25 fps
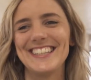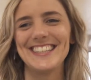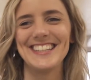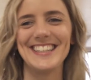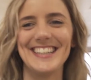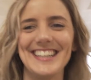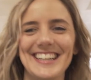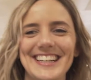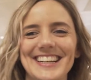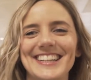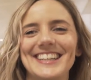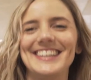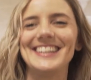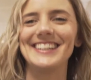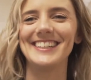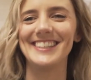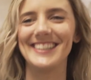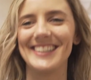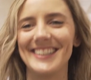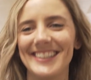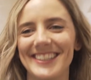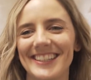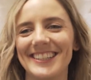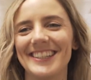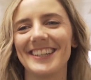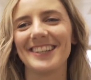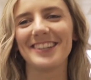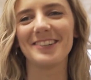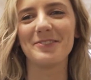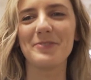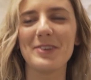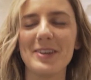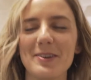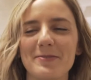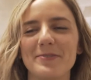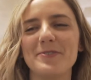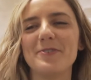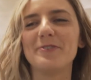I really love the
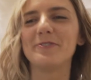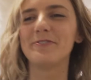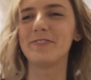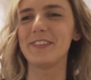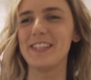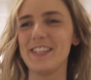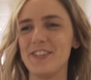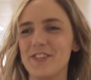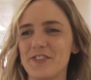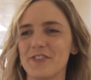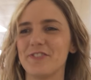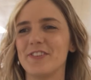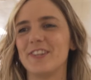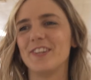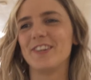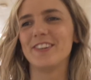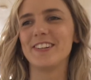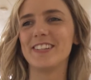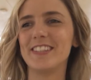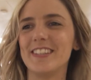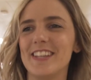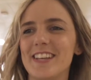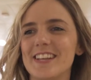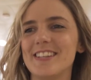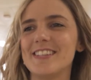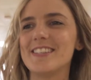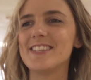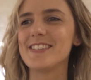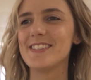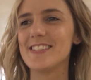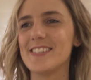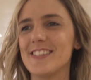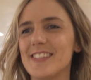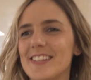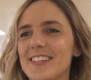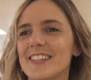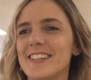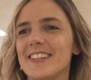investigatory side of SEO and
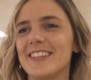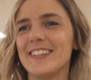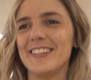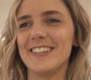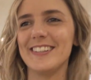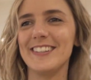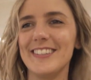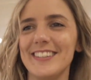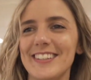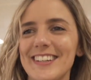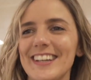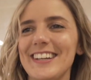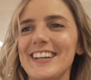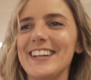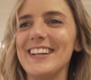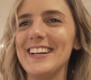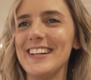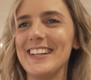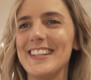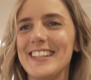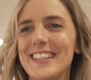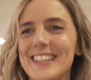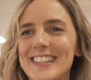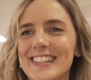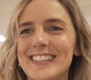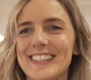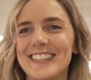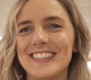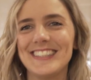playing detective, really.